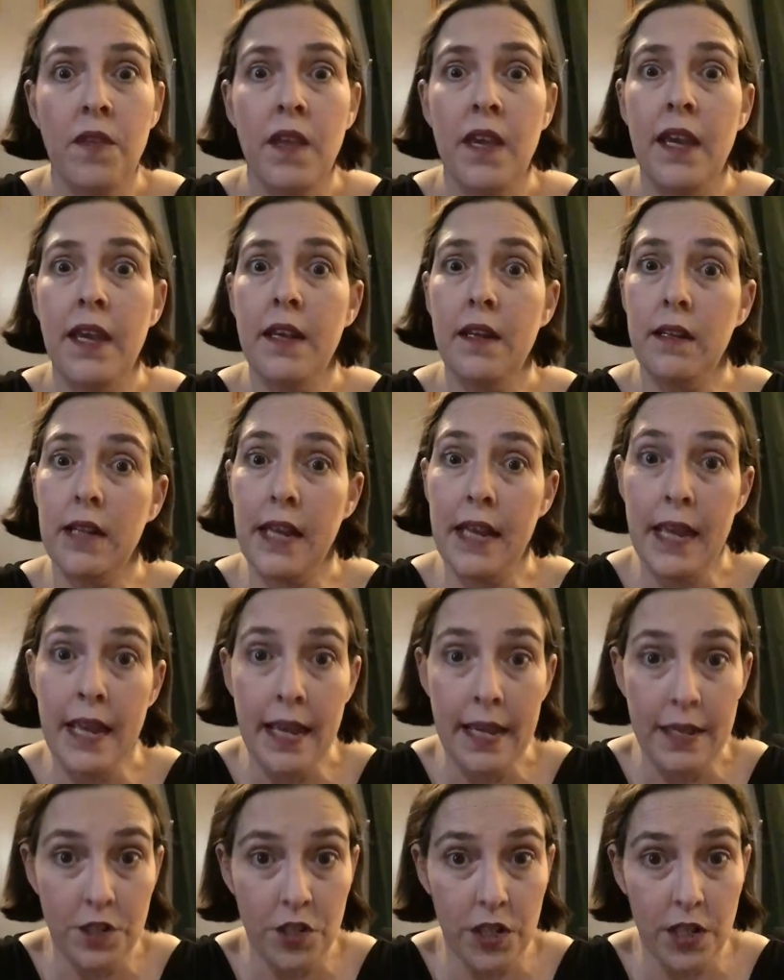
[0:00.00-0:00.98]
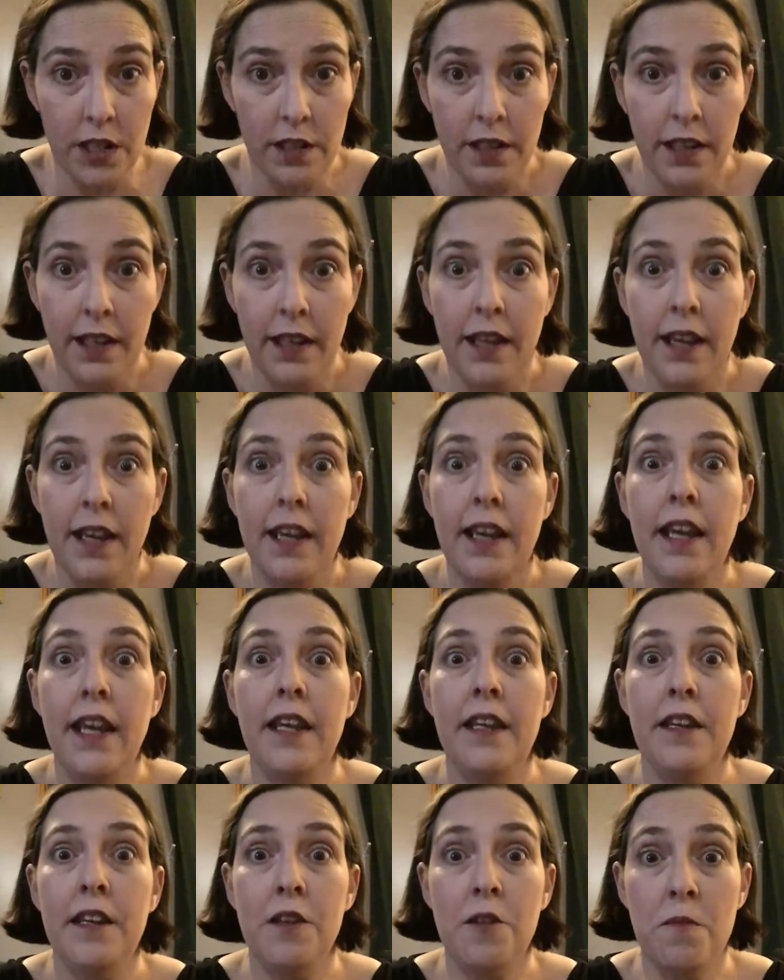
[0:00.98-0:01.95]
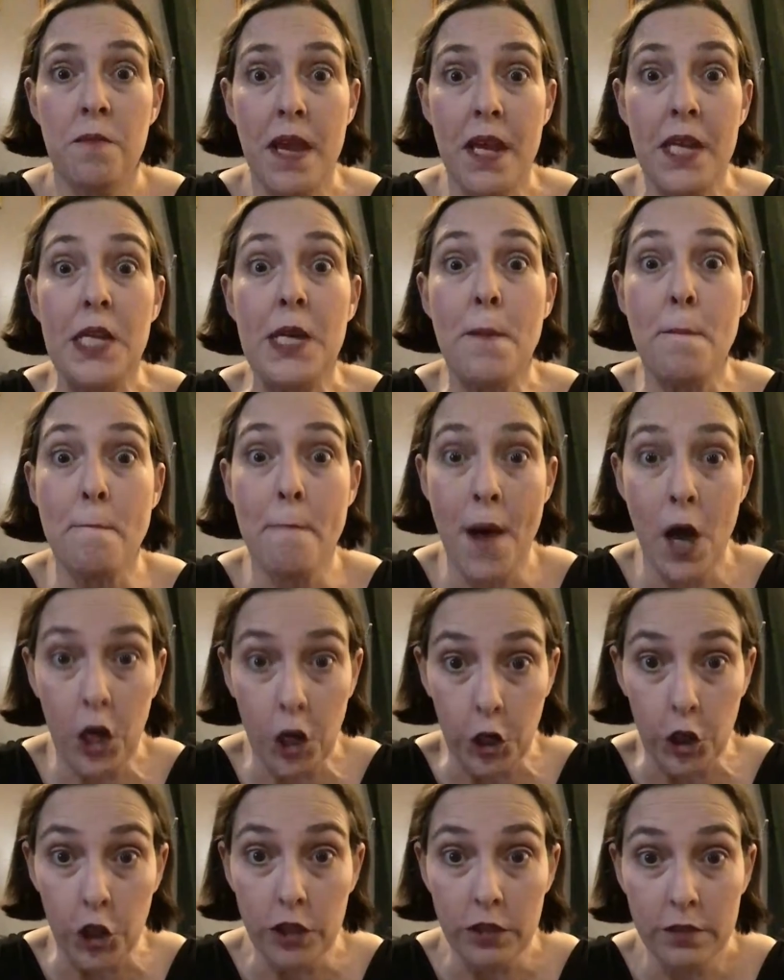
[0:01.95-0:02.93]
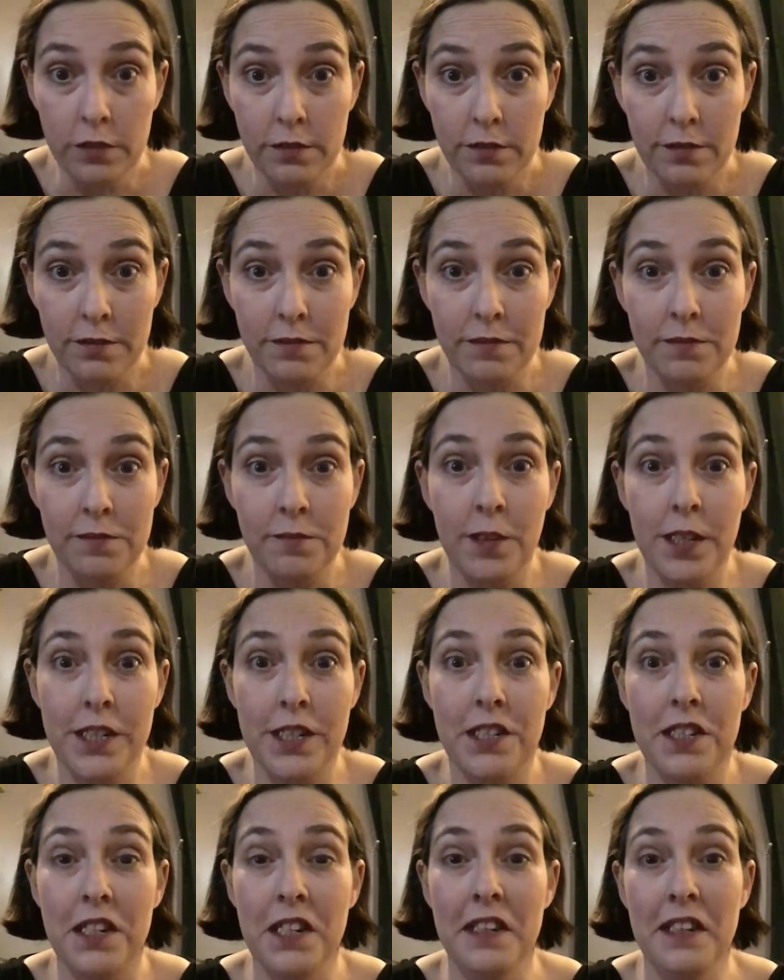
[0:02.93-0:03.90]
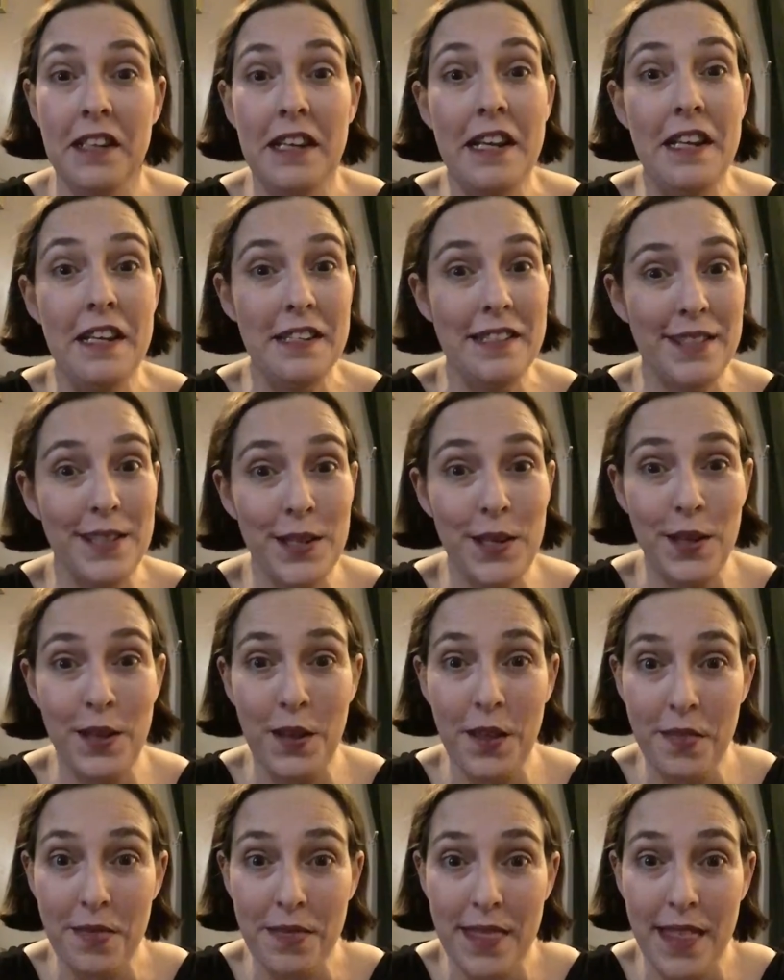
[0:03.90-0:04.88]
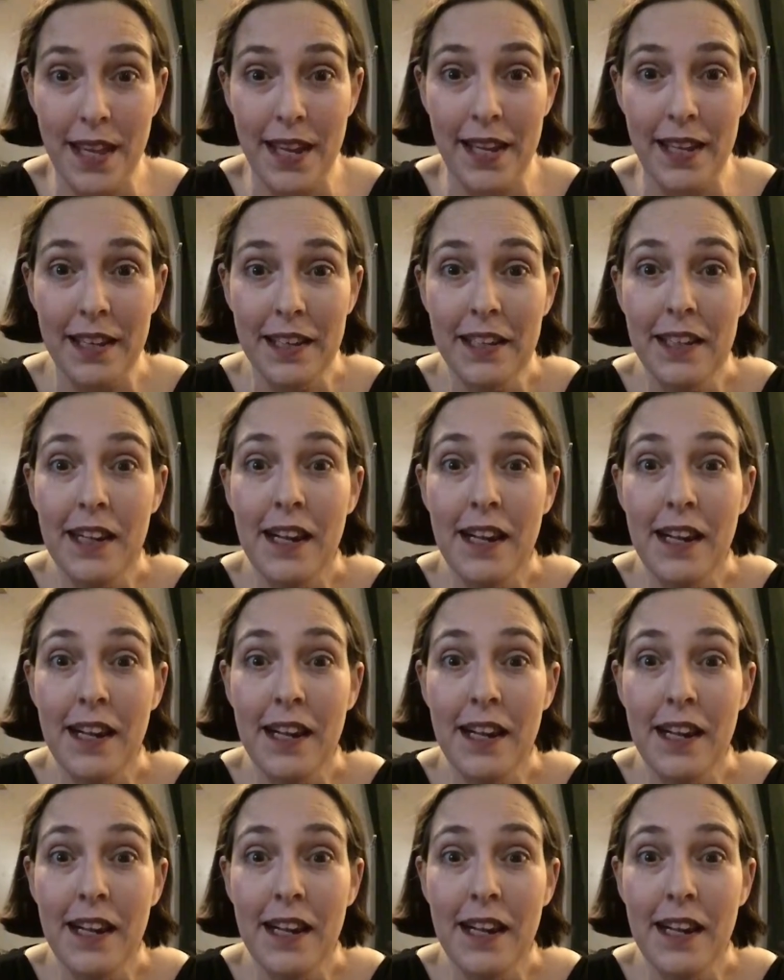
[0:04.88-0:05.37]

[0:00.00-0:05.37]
It'll hit you and it'll make you pucker, which is a good thing.